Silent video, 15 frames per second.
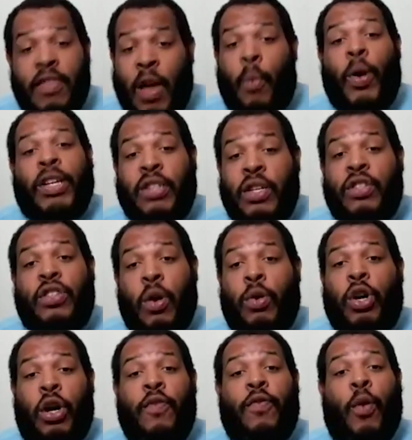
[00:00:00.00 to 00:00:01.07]
that wasn't so
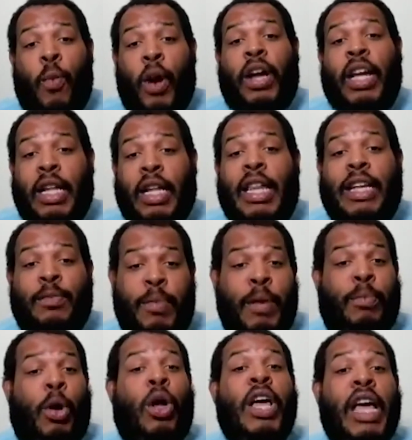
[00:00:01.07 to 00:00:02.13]
good for working class
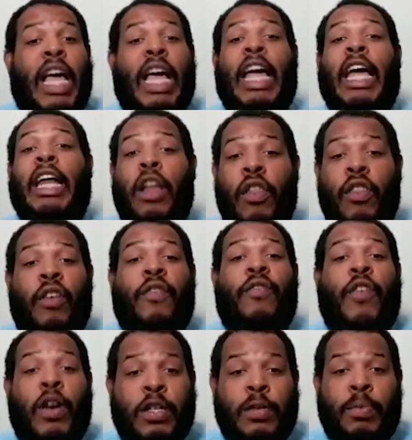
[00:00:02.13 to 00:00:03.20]
people in the
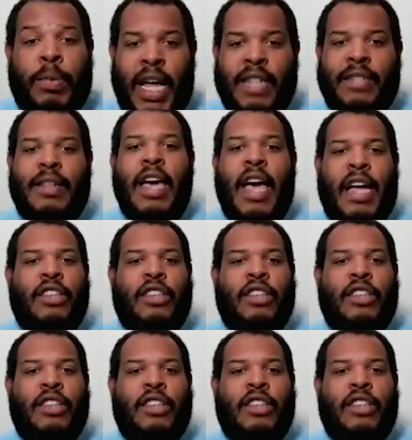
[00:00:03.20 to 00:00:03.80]
first place.